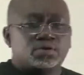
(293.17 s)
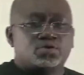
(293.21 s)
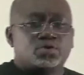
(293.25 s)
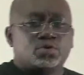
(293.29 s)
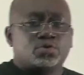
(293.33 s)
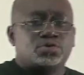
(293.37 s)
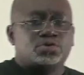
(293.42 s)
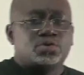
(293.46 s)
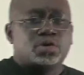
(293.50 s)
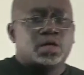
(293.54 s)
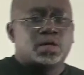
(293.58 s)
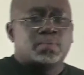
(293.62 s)

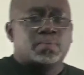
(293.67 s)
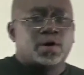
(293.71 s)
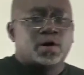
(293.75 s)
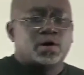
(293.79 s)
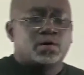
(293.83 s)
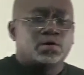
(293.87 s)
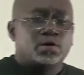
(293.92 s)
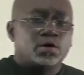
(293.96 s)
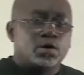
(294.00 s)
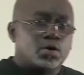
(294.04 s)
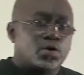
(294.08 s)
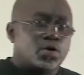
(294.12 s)
to talk
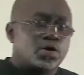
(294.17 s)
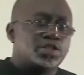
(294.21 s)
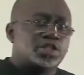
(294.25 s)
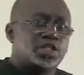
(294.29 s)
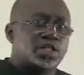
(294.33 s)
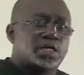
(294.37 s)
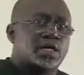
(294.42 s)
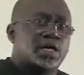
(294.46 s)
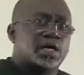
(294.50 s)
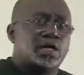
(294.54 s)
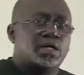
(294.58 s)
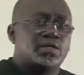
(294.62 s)
about
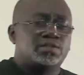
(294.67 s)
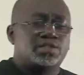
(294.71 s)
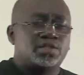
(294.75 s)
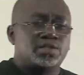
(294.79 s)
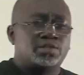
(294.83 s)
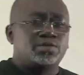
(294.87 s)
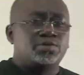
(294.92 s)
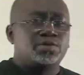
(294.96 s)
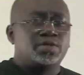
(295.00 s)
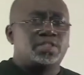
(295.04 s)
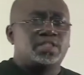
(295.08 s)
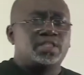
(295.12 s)
logical
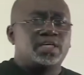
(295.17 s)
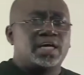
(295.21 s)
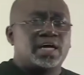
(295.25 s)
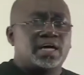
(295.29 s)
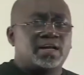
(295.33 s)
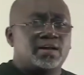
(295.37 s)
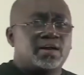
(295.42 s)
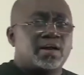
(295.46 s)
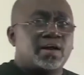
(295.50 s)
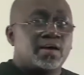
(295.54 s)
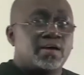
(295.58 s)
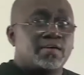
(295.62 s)
security
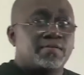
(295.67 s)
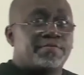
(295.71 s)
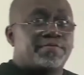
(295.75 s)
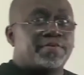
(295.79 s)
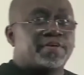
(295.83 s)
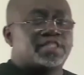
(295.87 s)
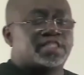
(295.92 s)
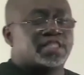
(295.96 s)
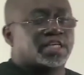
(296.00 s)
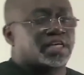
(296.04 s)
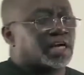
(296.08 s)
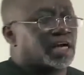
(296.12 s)
and
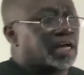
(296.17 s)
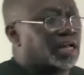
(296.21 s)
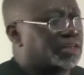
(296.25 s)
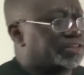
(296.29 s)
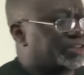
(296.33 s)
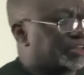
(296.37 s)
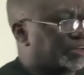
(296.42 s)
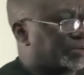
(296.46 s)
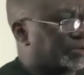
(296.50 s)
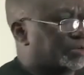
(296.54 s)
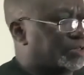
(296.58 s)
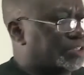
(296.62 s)
physical
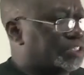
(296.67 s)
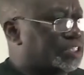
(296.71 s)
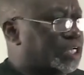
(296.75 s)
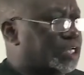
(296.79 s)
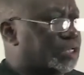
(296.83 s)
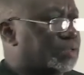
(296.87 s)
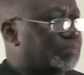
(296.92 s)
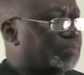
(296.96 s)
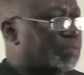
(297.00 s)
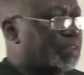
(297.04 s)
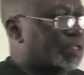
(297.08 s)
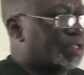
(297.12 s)
security.